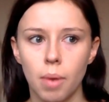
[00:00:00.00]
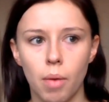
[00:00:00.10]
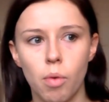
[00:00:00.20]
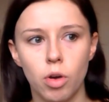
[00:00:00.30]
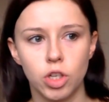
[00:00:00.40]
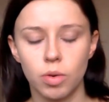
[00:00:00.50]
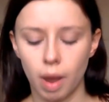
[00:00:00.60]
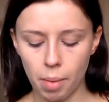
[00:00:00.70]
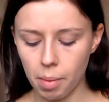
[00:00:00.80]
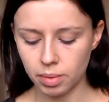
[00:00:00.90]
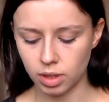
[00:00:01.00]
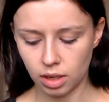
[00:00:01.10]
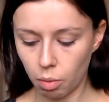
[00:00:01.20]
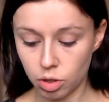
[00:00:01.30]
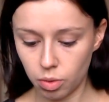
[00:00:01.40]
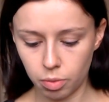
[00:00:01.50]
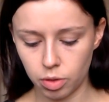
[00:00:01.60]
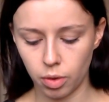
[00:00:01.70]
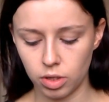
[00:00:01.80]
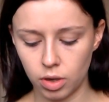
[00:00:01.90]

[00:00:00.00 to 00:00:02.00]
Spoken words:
like my mum says, like, what do you want?